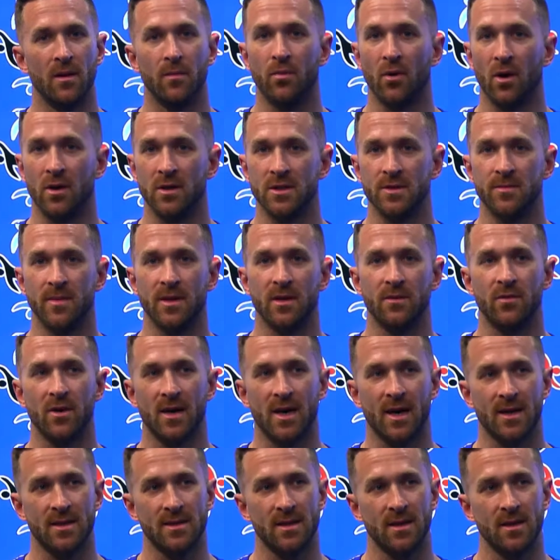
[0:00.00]
bronze medal for
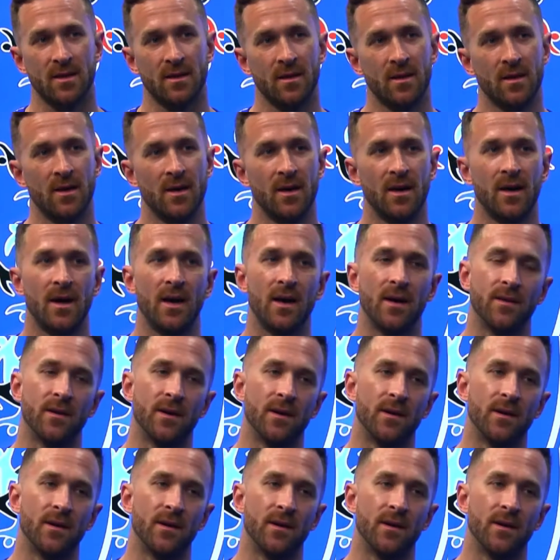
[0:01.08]
kata, and